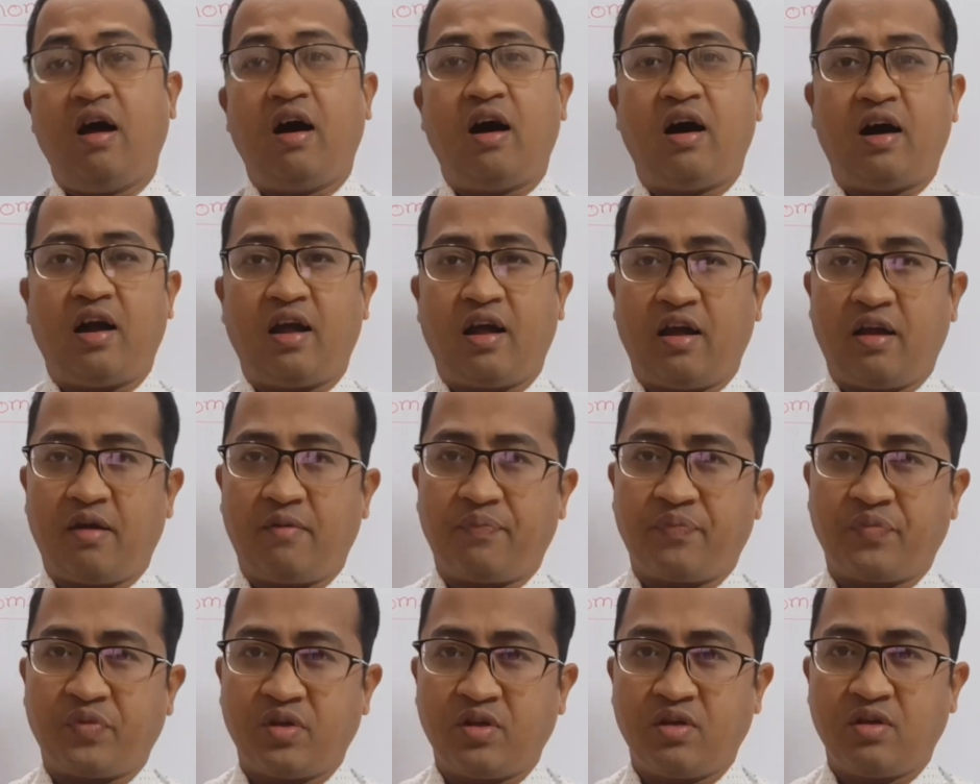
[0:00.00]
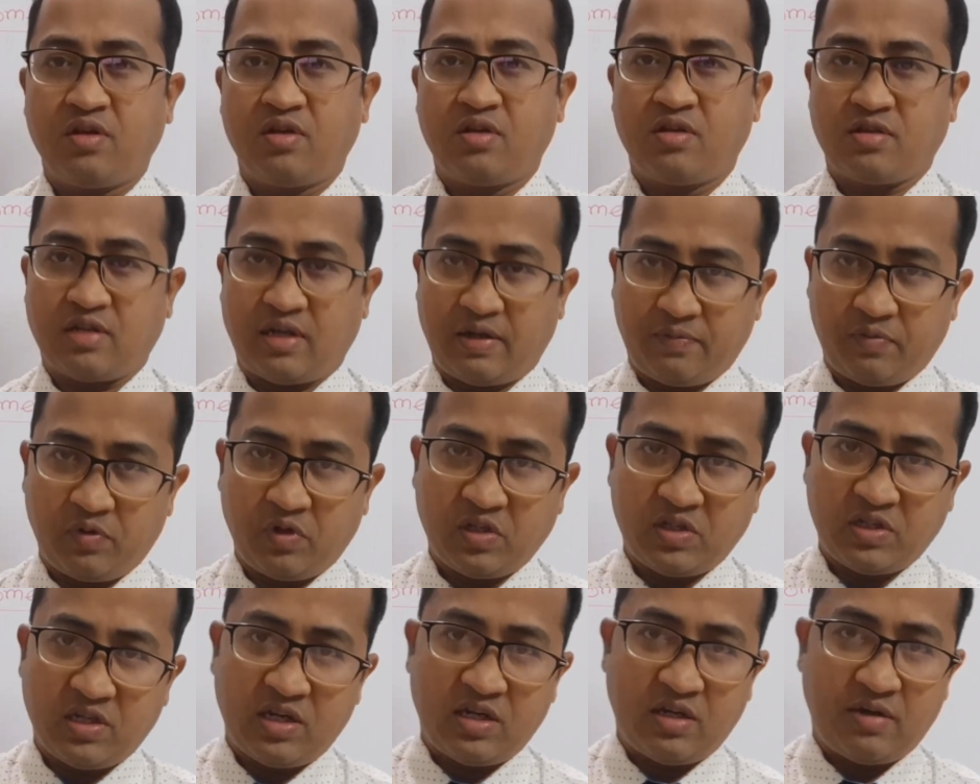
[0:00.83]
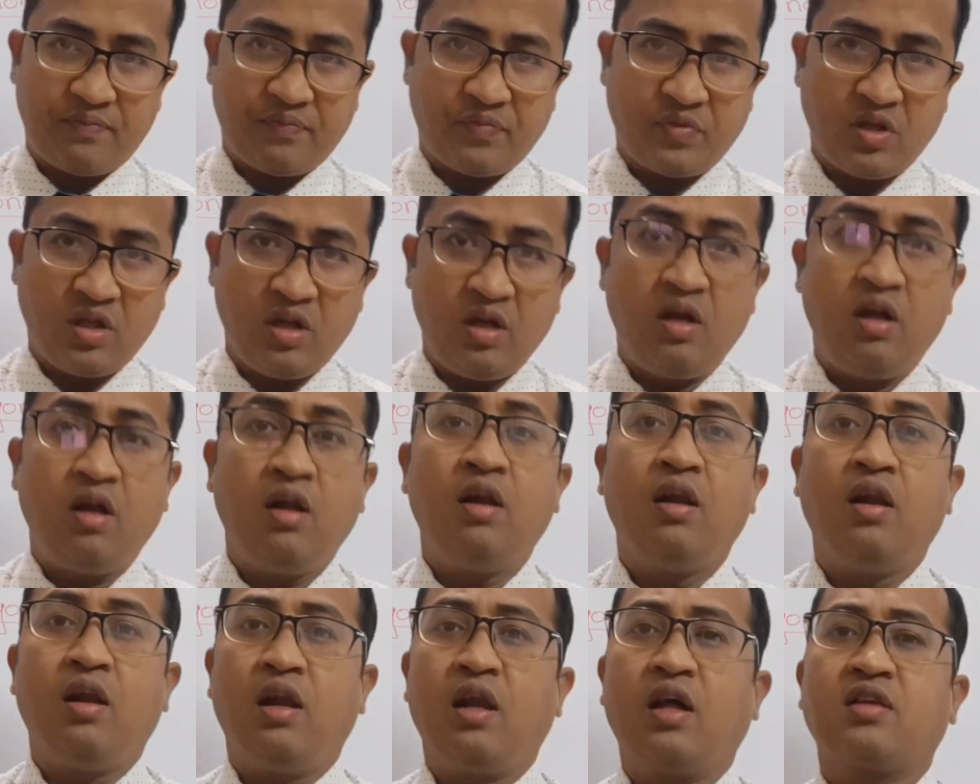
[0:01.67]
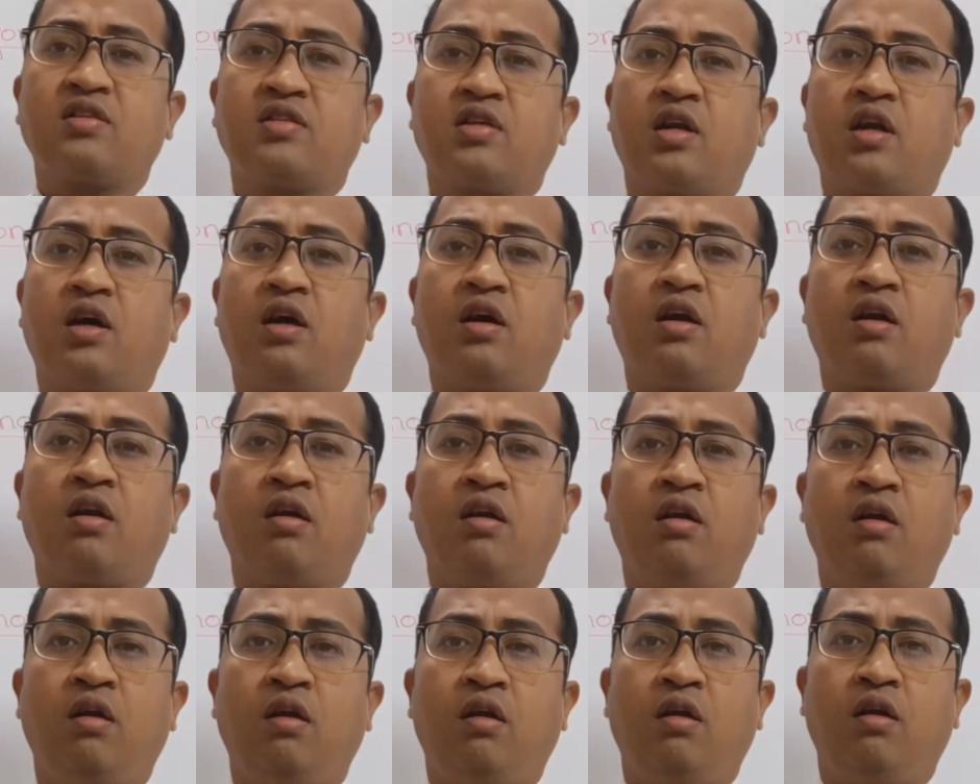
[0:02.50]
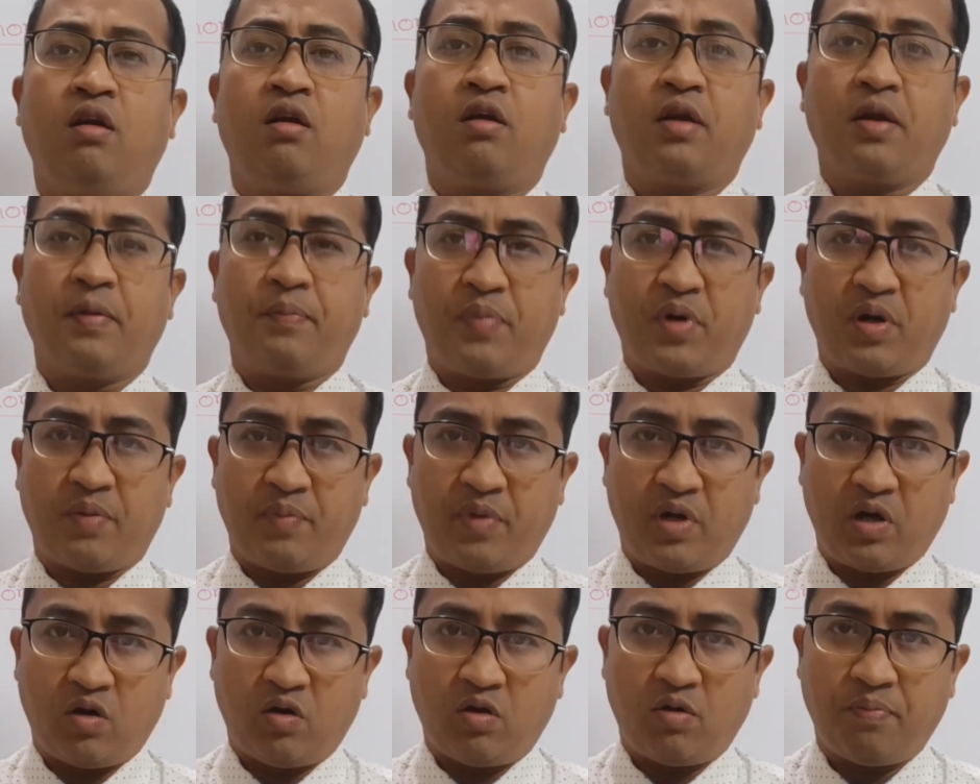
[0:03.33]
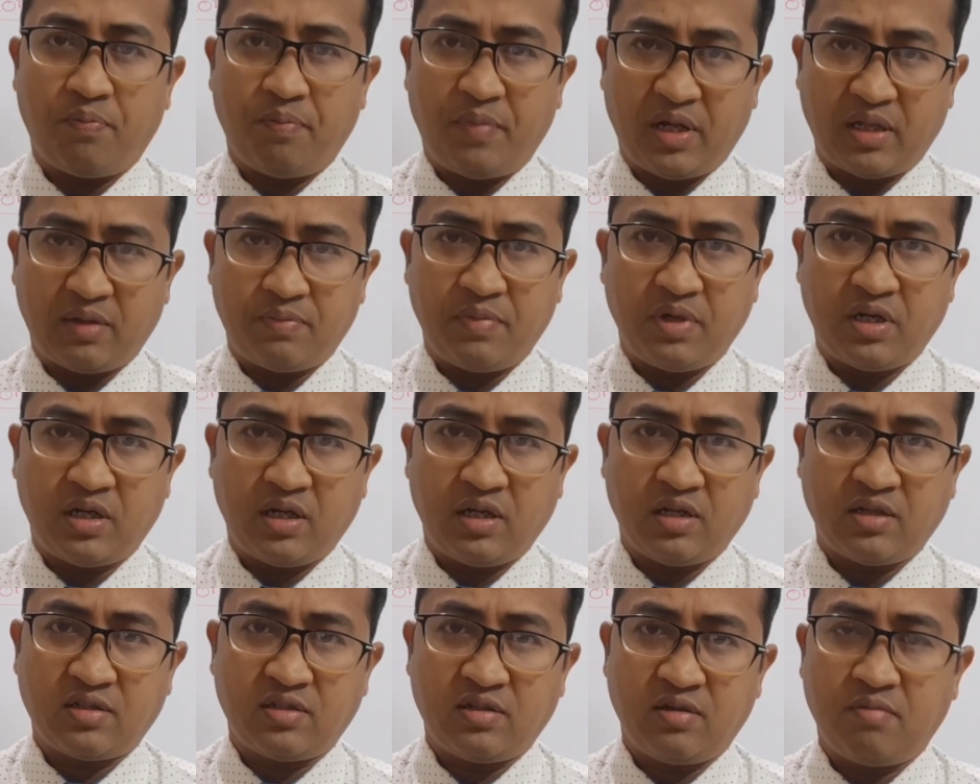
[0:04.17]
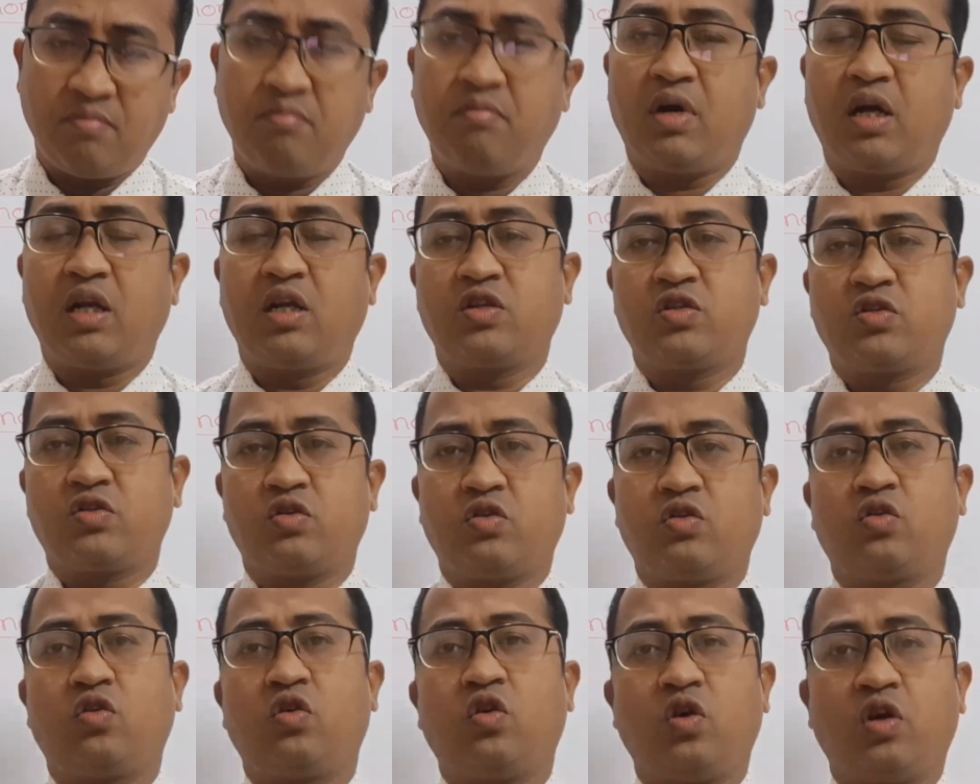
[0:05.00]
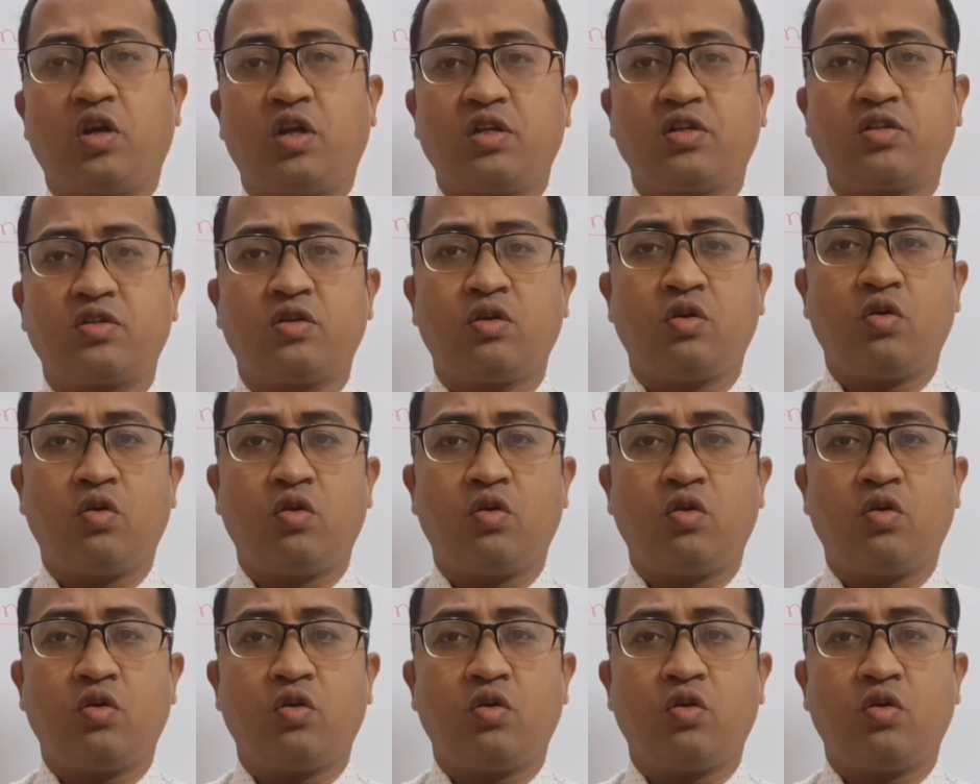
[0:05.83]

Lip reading: I am Saiful Islam, lecturer, Department of Mathematics, Milestone College.